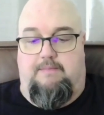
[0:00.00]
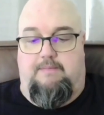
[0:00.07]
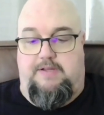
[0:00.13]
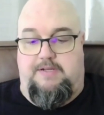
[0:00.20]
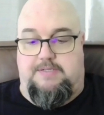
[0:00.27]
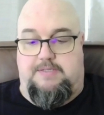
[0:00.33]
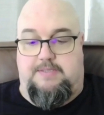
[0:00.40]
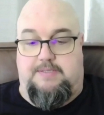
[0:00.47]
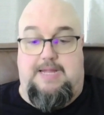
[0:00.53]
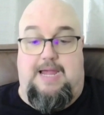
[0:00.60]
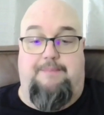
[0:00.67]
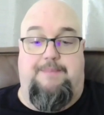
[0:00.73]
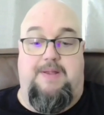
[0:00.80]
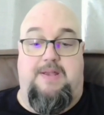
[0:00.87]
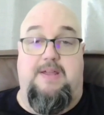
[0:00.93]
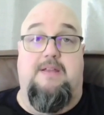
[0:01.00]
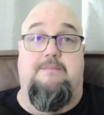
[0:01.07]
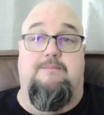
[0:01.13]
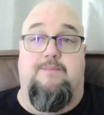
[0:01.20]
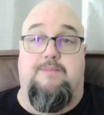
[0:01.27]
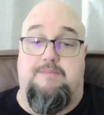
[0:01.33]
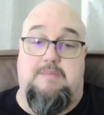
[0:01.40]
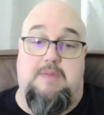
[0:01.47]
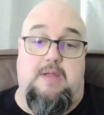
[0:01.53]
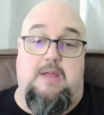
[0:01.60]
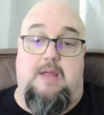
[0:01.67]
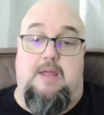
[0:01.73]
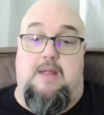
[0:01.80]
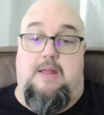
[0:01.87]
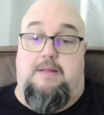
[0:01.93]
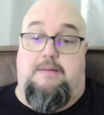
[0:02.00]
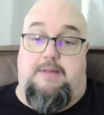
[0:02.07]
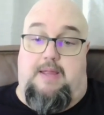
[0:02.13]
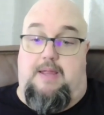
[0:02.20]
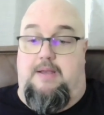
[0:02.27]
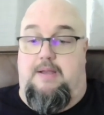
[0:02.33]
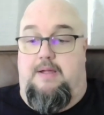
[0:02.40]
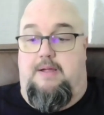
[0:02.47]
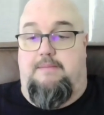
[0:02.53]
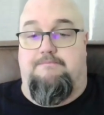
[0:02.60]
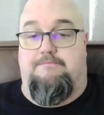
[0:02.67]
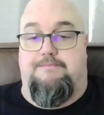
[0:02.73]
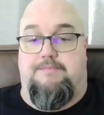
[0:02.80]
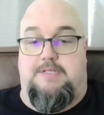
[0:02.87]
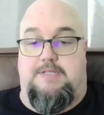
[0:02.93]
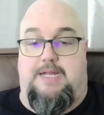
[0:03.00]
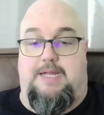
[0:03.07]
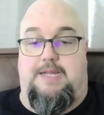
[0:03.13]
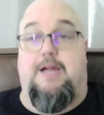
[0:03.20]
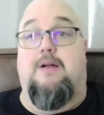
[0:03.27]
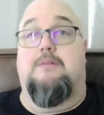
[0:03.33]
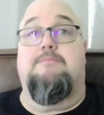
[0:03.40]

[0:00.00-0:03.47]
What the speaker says: least stopping in and take care.